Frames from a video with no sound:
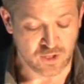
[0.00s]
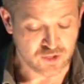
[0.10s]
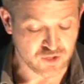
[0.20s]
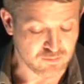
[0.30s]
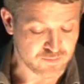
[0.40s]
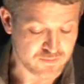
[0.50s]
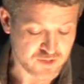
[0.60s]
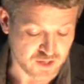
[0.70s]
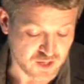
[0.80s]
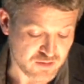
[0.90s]
So,
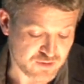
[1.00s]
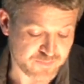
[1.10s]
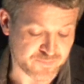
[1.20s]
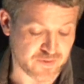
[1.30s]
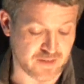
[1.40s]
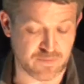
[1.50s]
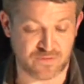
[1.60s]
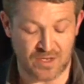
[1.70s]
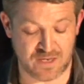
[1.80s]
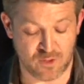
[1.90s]
to conclude, we've
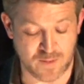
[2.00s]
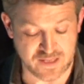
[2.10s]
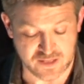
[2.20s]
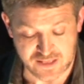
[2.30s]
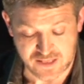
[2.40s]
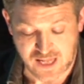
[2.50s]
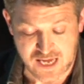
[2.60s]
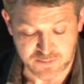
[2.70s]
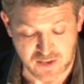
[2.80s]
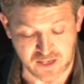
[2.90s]
seen the way that the legal
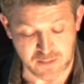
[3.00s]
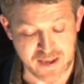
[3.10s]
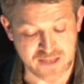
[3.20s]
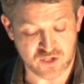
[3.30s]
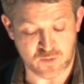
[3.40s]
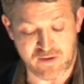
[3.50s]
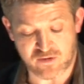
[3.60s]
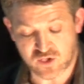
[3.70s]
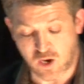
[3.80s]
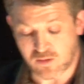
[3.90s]
highs market emerged and where
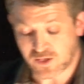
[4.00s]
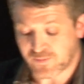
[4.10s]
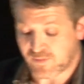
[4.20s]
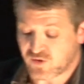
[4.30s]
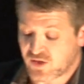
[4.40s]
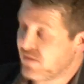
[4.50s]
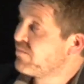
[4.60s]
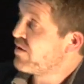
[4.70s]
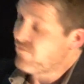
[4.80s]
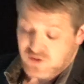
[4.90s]
it's going. And we've
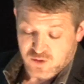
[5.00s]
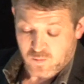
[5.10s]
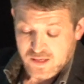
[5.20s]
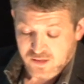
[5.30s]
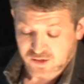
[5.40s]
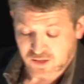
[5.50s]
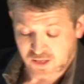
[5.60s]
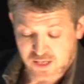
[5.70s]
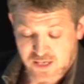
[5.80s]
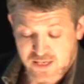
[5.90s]
seen in recent weeks,
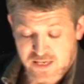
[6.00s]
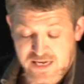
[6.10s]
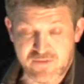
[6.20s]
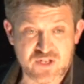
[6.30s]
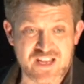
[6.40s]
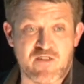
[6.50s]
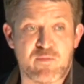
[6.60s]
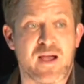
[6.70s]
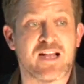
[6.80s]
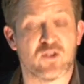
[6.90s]
even as the
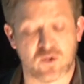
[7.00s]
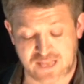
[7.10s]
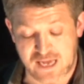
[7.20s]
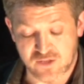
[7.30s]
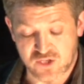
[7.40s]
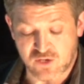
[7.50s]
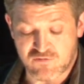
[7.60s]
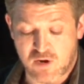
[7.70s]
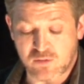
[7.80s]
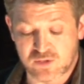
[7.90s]
FBI took down the
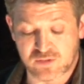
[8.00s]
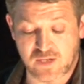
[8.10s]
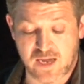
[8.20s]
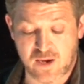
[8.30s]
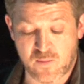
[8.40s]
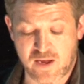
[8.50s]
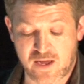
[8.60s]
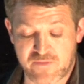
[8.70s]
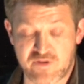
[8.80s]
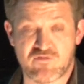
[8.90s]
Silk Road, where
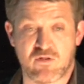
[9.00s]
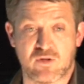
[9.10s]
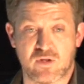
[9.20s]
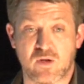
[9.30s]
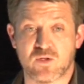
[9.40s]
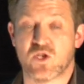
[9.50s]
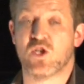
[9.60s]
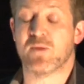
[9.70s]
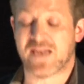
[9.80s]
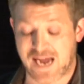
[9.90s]
every drug known to
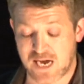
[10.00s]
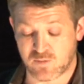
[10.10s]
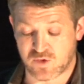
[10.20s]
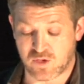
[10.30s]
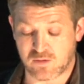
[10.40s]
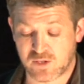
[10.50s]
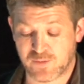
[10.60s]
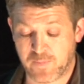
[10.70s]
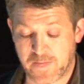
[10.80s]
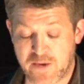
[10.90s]
humankind was sold,
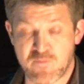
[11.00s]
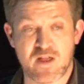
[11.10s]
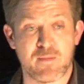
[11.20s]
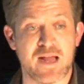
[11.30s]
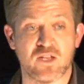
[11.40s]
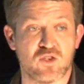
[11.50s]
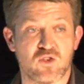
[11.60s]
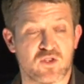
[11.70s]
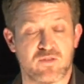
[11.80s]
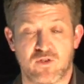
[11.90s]
it re-emerged in
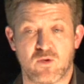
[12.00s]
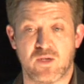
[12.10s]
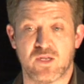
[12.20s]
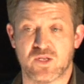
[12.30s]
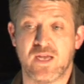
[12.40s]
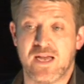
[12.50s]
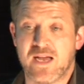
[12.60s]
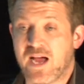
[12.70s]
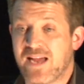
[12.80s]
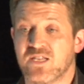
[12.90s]
just a few weeks.
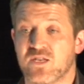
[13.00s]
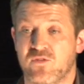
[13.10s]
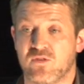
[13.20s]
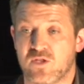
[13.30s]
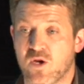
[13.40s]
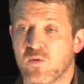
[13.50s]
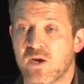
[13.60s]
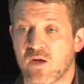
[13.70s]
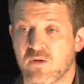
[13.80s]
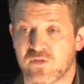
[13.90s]
I interviewed the
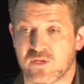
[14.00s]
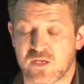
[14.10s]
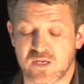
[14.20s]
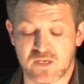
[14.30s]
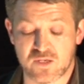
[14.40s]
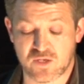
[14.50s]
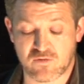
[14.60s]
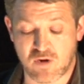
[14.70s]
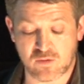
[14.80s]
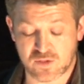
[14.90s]
owner of the
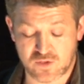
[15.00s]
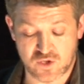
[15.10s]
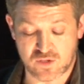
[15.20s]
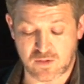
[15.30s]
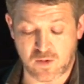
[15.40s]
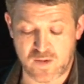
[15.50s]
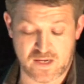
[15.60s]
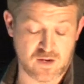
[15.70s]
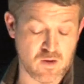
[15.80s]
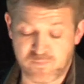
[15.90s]
Silk Road just a week
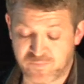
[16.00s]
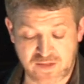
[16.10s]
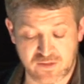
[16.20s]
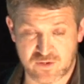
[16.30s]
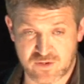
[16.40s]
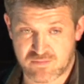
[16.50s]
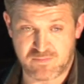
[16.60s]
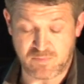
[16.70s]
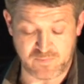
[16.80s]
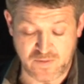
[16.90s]
ago, and there's
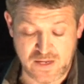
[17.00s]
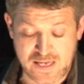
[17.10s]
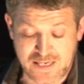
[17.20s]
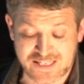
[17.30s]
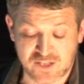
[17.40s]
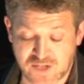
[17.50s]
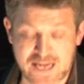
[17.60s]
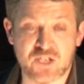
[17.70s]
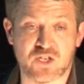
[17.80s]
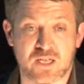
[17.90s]
little
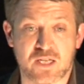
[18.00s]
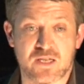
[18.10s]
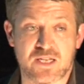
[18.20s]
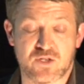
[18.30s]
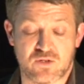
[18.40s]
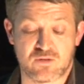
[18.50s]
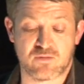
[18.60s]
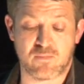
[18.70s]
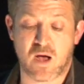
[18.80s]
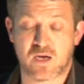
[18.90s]
danger that this
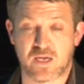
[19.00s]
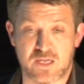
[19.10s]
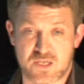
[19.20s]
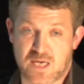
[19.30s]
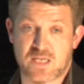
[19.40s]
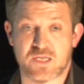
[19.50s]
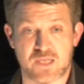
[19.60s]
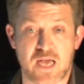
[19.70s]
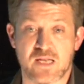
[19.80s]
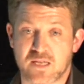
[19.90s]
market is here to
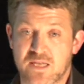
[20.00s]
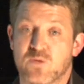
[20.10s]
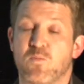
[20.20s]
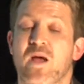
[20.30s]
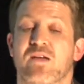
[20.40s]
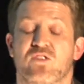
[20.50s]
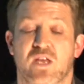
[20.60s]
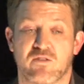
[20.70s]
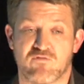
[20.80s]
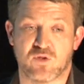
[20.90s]
stay and that this way of
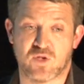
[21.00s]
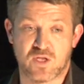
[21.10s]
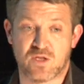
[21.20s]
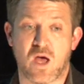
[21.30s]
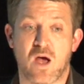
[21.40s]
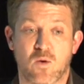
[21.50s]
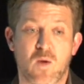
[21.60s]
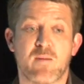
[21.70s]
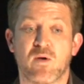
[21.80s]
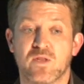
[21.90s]
selling drugs on the dark
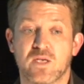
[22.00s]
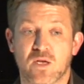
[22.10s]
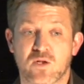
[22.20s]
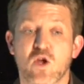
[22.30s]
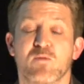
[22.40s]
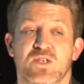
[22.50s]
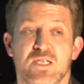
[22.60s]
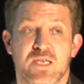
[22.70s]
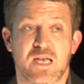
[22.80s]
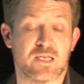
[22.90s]
web, on the anonymous
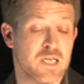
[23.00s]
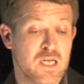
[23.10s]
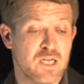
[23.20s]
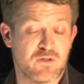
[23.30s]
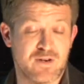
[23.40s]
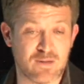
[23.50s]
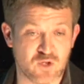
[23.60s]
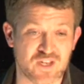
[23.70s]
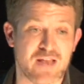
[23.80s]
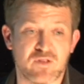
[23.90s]
internet. There are now
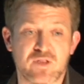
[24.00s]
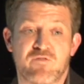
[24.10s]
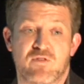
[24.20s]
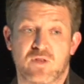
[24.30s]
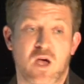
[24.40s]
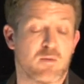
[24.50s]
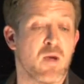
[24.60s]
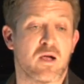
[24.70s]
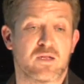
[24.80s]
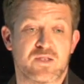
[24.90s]
7 different dark
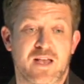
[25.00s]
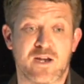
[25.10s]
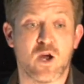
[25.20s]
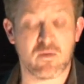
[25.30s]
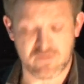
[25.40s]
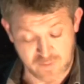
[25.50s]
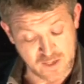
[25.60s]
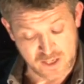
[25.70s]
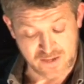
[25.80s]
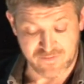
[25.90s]
markets that I know of.
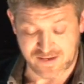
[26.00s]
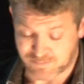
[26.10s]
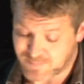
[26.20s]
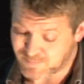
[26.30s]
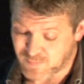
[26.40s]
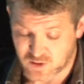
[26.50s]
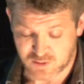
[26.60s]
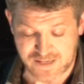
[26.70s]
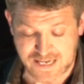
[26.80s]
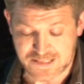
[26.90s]
In fact,
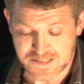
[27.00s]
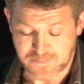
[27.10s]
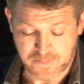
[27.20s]
possibly 8.